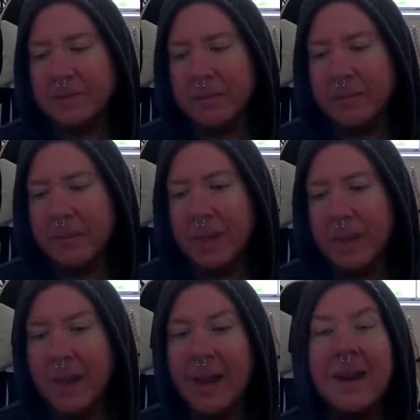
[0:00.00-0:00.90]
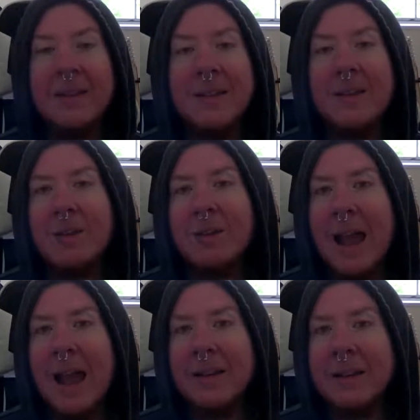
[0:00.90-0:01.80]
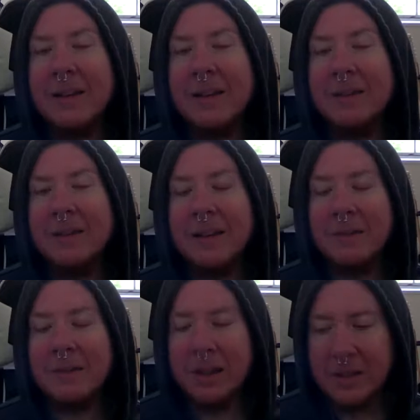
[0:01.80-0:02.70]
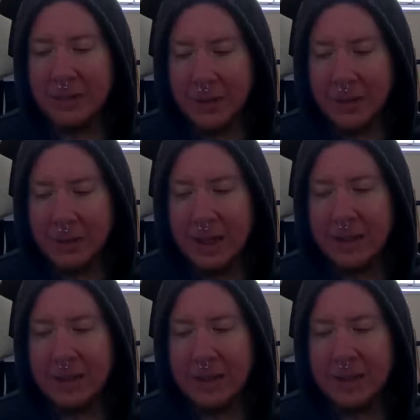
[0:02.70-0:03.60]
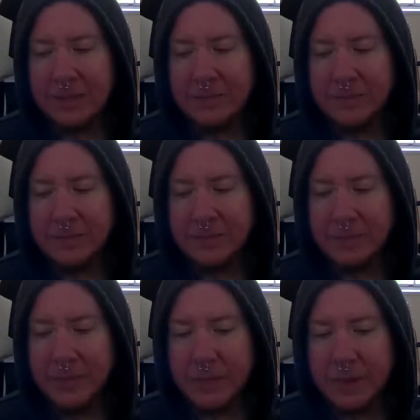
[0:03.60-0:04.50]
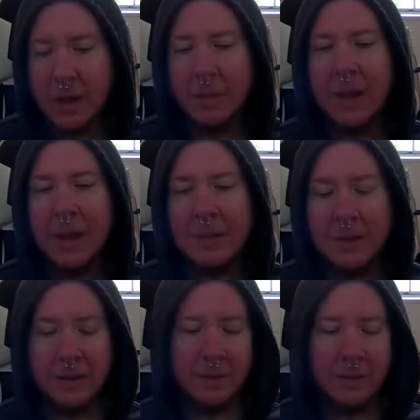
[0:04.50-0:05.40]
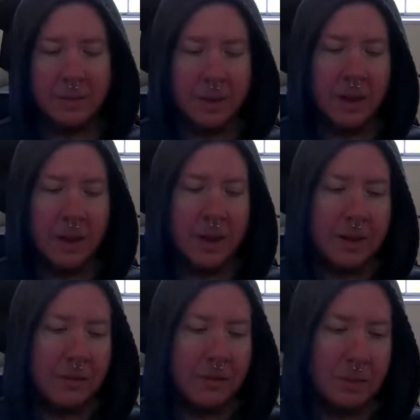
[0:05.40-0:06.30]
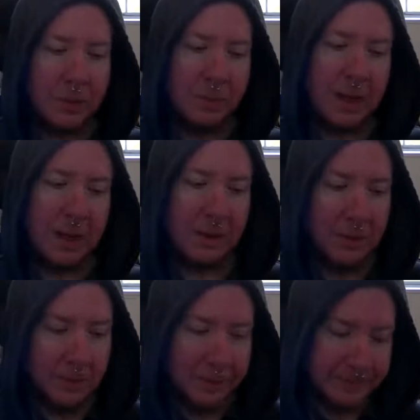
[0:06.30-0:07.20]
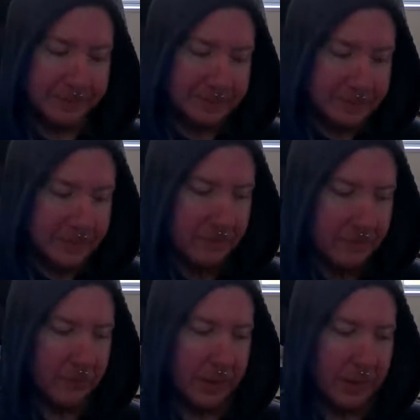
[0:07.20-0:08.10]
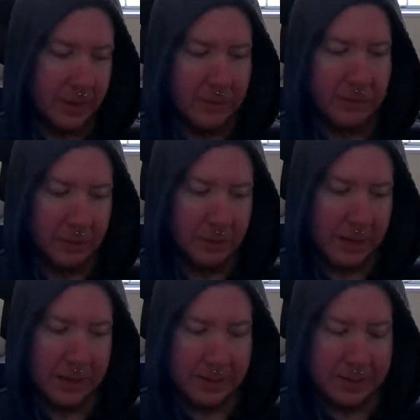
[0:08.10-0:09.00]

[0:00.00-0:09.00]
Again, a different reality. They live in a different reality. It's all back to the different perspective and different realities.